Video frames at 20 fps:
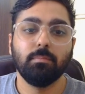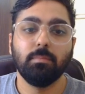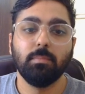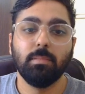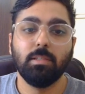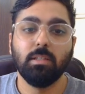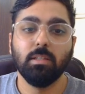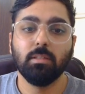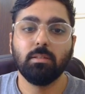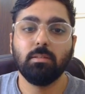
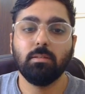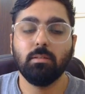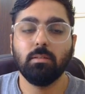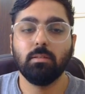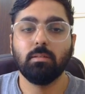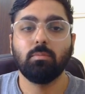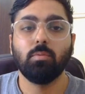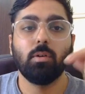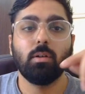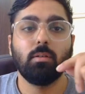this
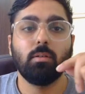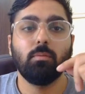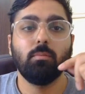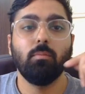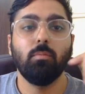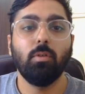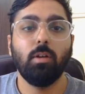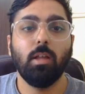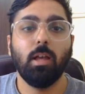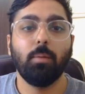is what
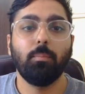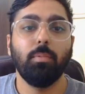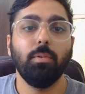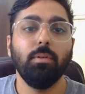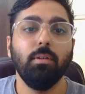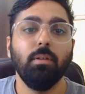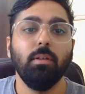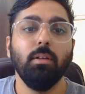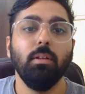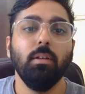would happen.
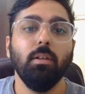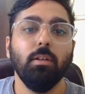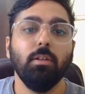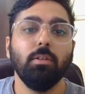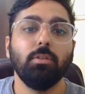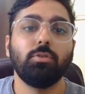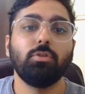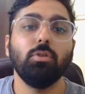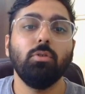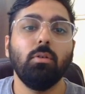
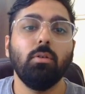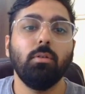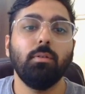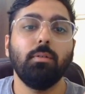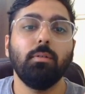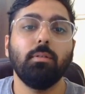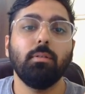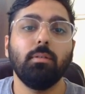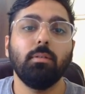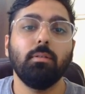So
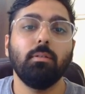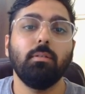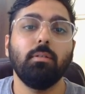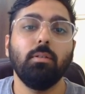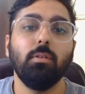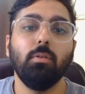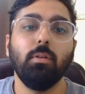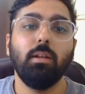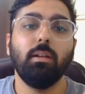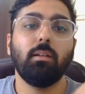
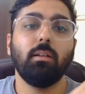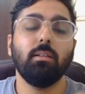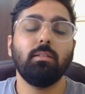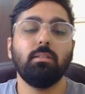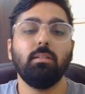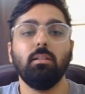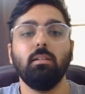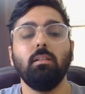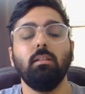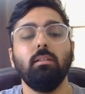
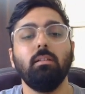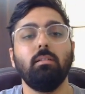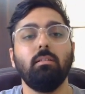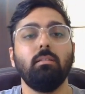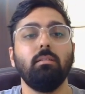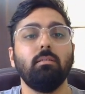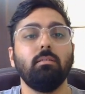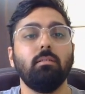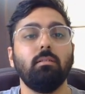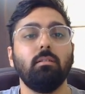interestingly
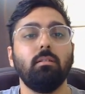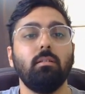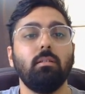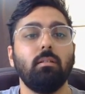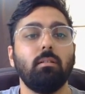here,